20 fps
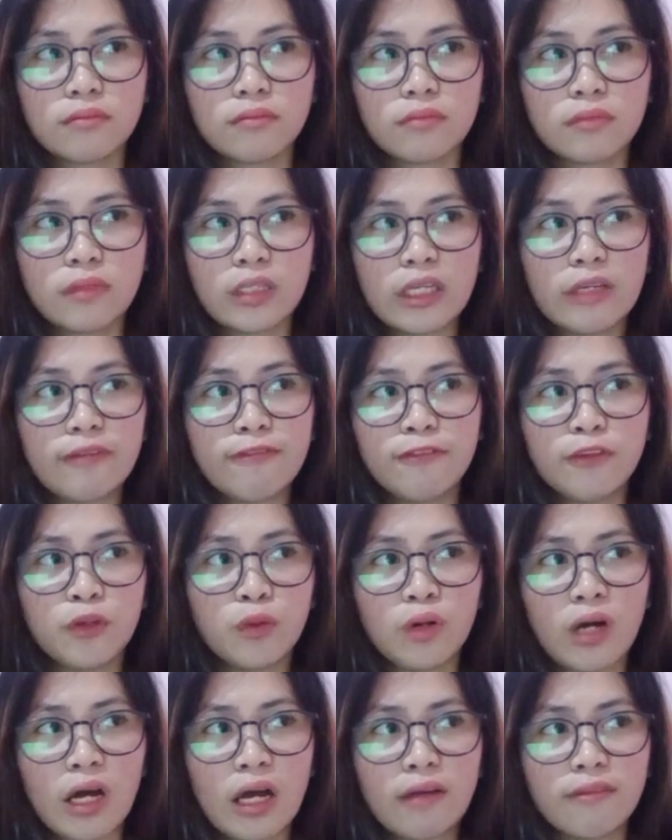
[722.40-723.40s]
if you
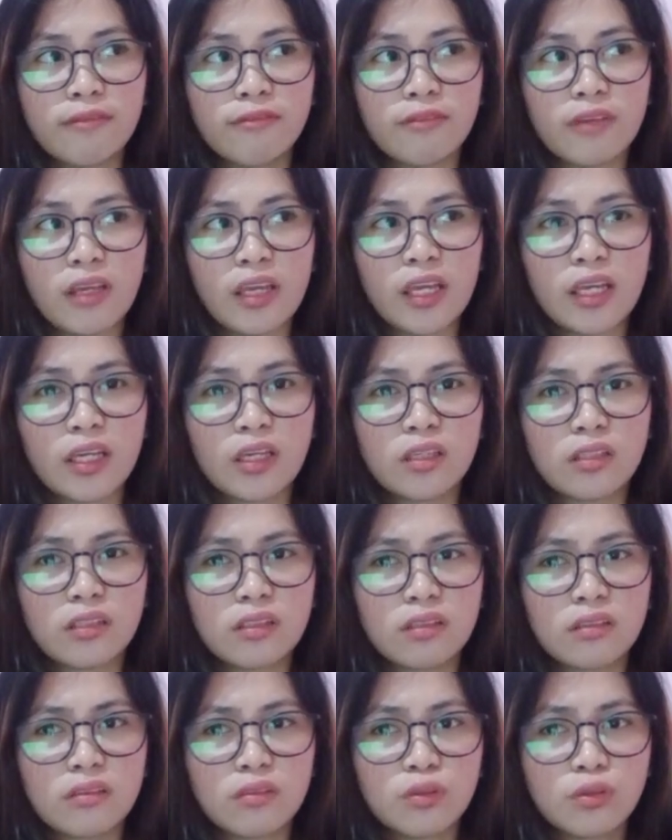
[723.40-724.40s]
have a
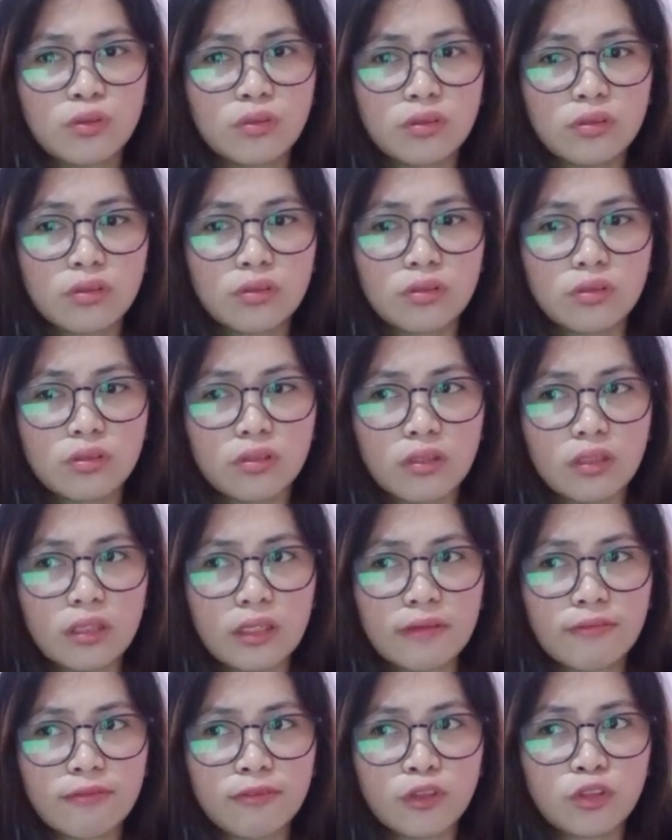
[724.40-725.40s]

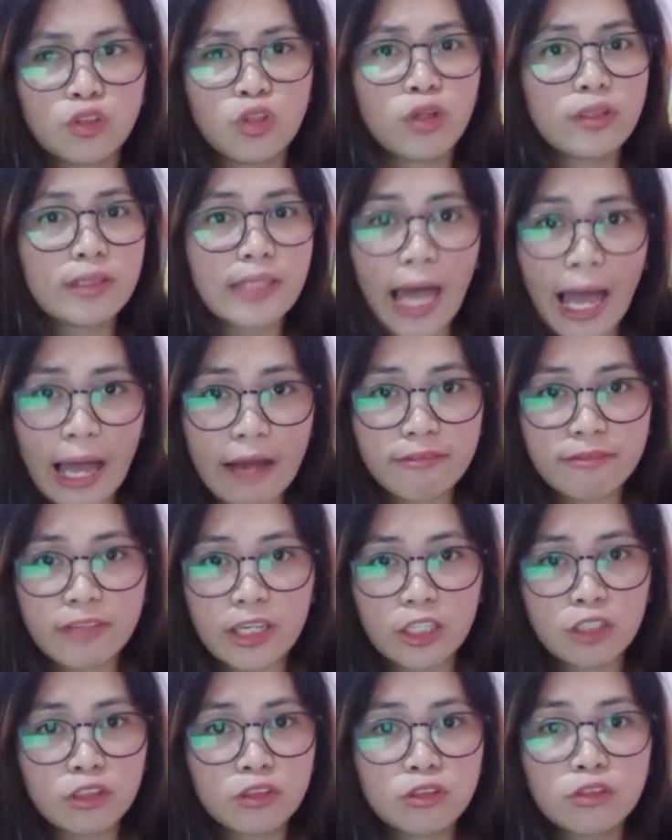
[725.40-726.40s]
if you don't have a
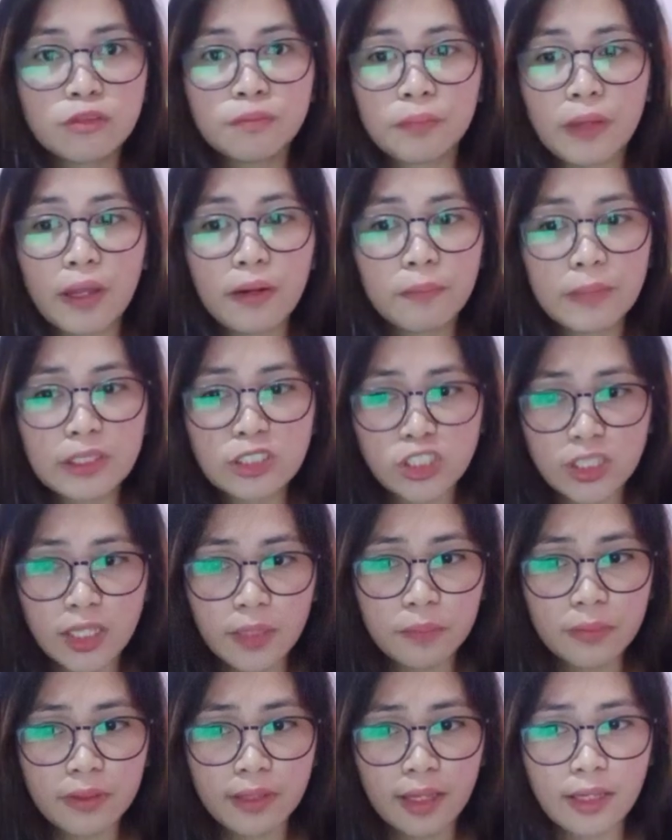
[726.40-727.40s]
good penmanship,
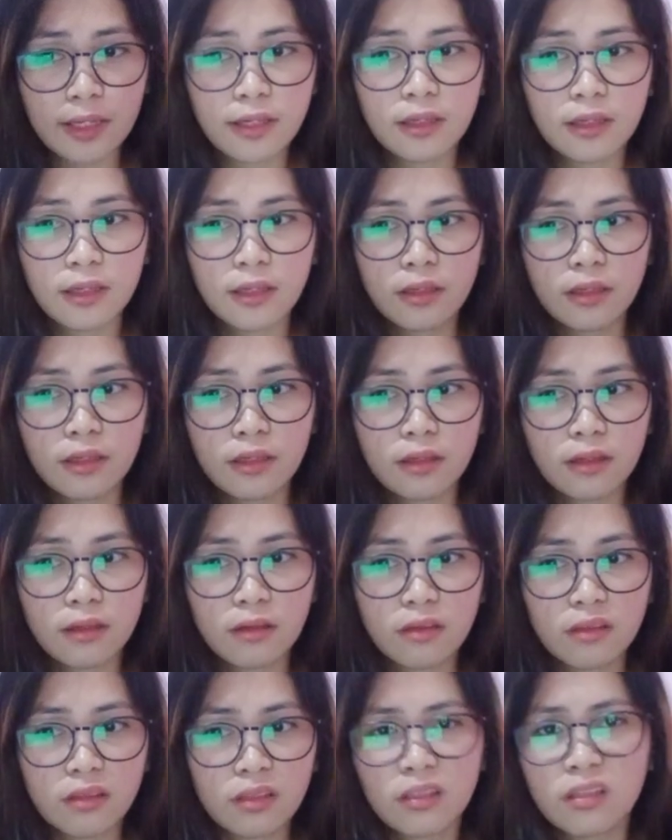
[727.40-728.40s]
then
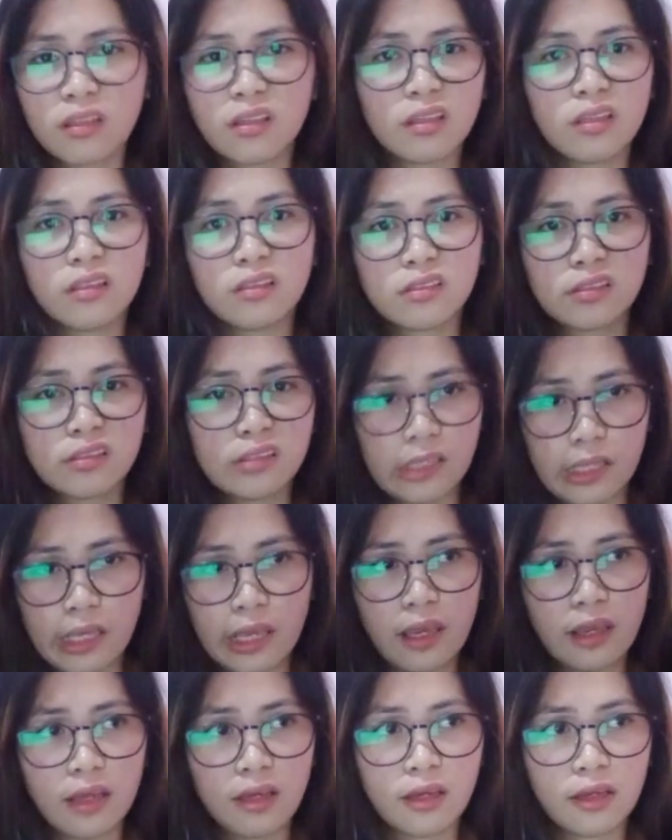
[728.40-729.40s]
it's
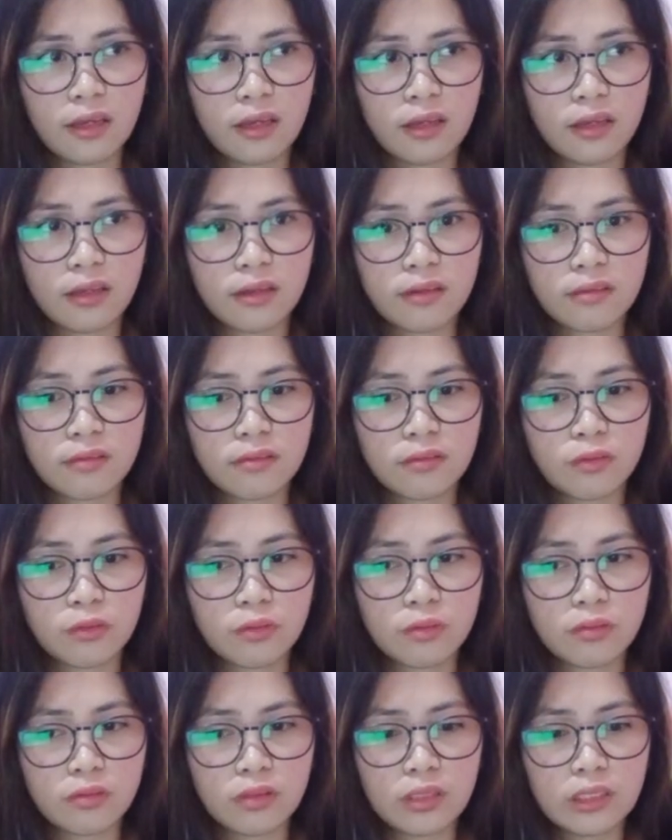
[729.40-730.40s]
a
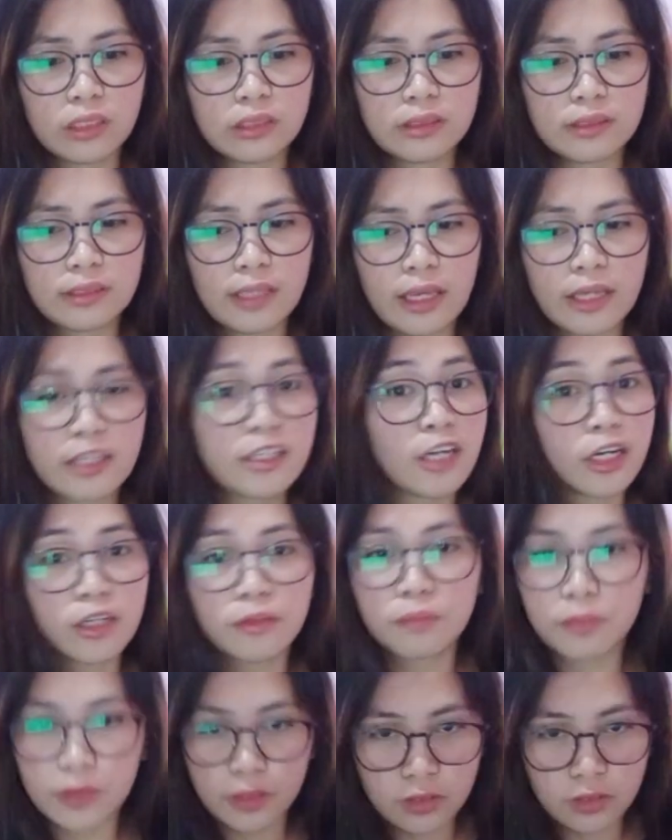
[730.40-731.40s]
it's a
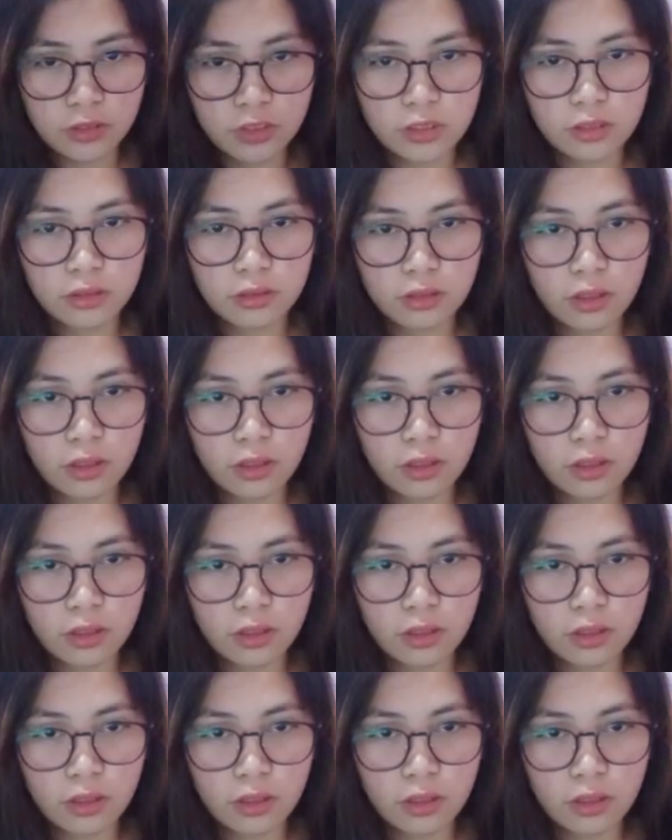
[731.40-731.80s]
garbage.